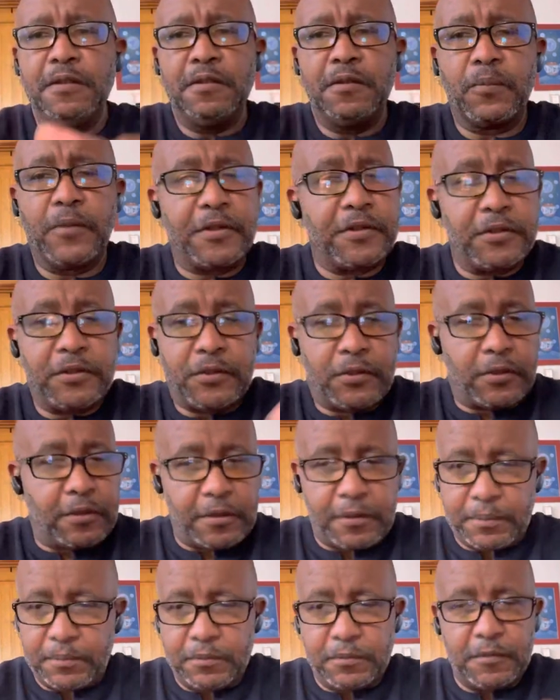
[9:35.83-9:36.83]
whether
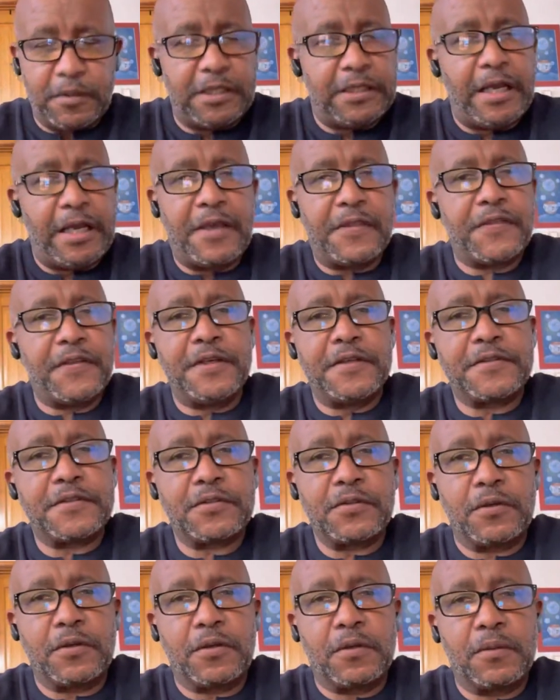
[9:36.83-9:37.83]
you're an
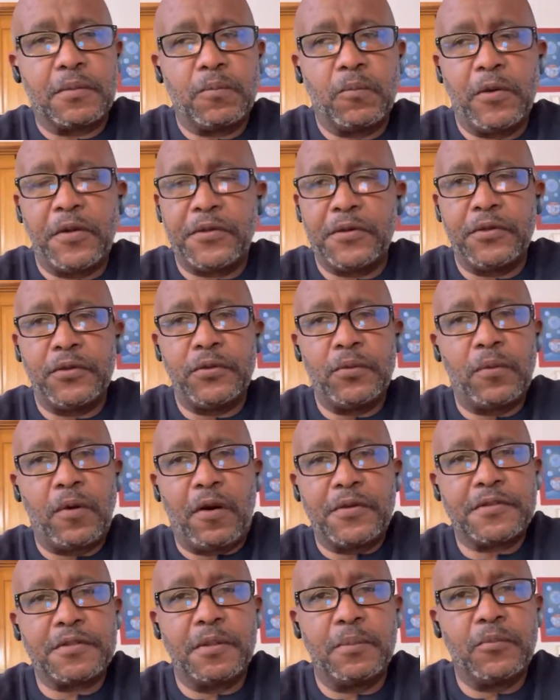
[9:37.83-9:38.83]
atheist or whether you
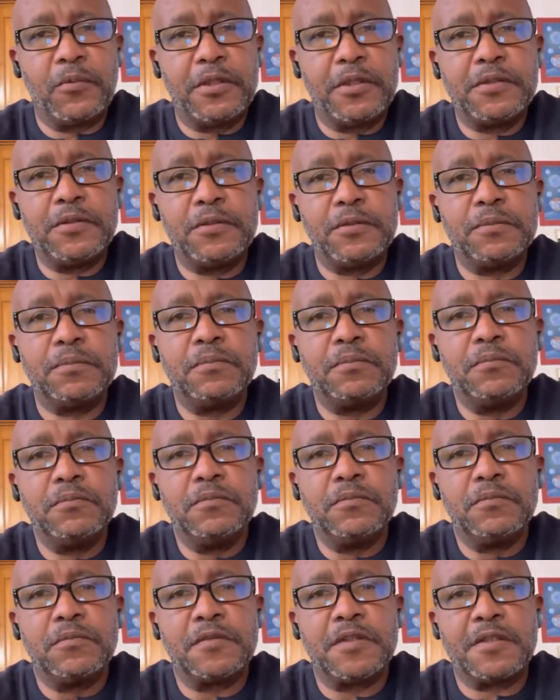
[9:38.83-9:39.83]
are someone who
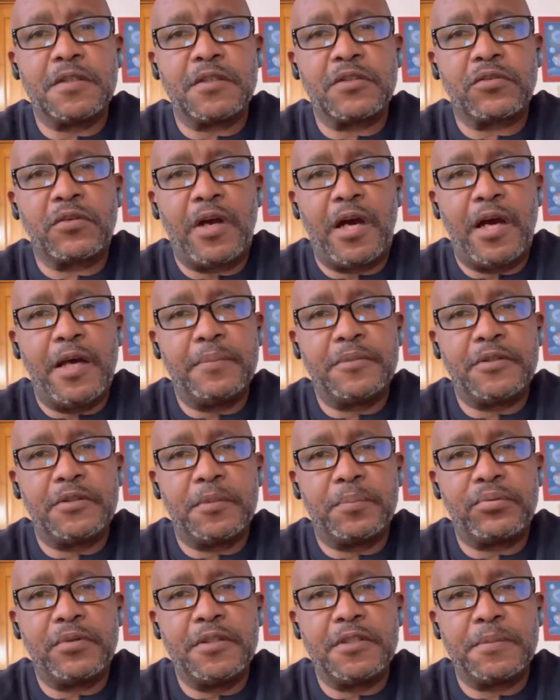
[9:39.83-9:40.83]
does ascribe to
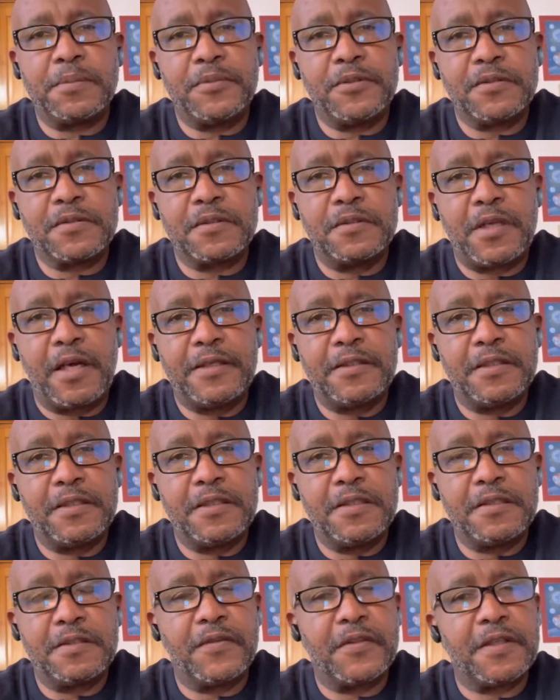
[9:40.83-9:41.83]
the principles and
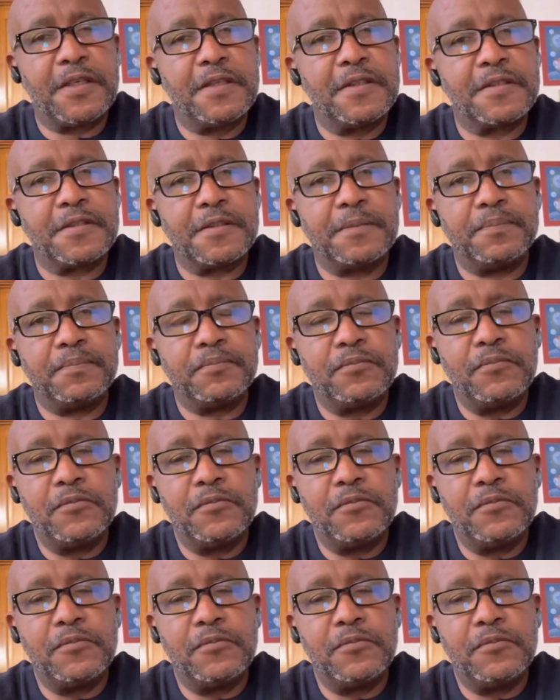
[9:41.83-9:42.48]
ideas of theism.